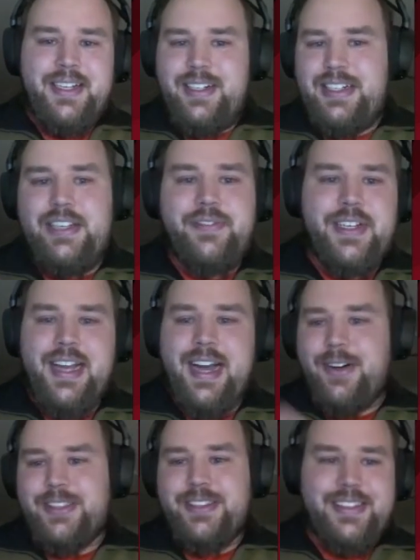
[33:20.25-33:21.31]
leaving
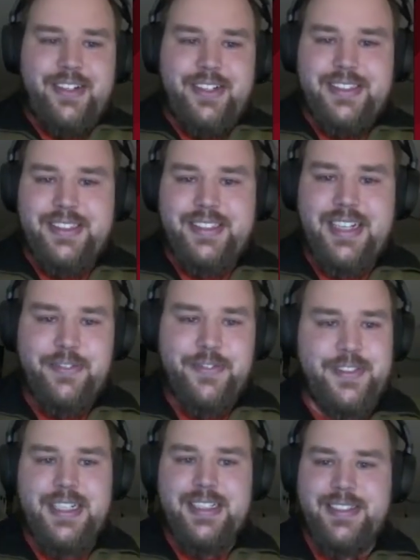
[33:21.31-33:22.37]
out all the stuff
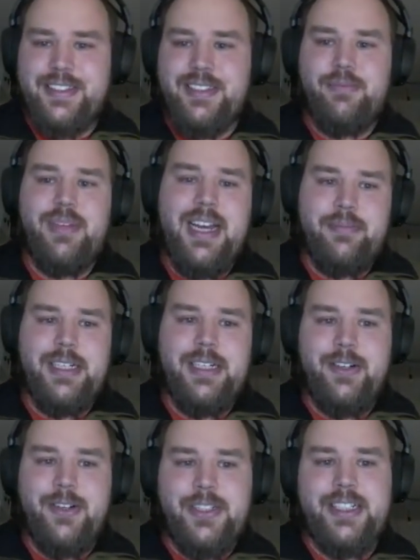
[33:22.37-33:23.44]
that is implied by the
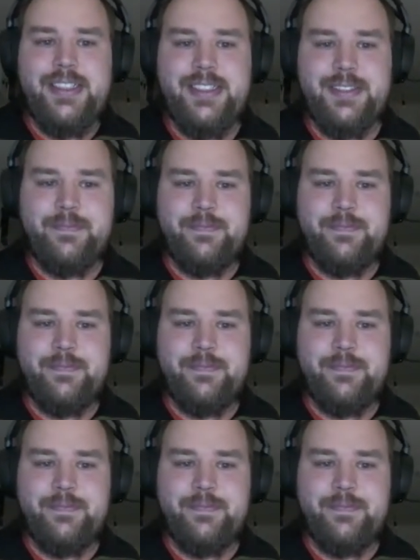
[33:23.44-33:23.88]
context.